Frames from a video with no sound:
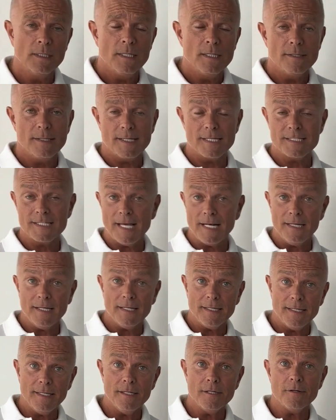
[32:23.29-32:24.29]
that is
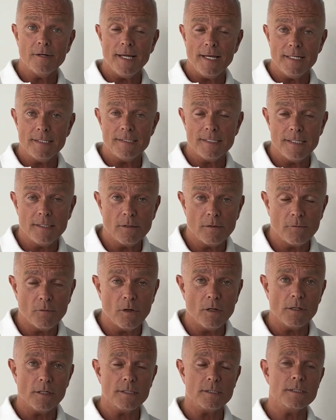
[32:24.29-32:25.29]
ending here 18th of
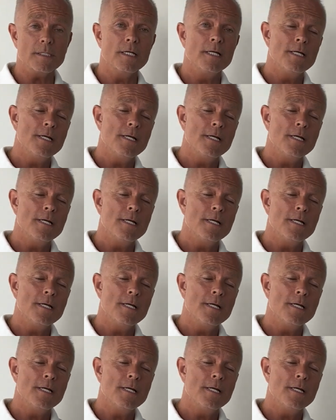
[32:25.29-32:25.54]
August.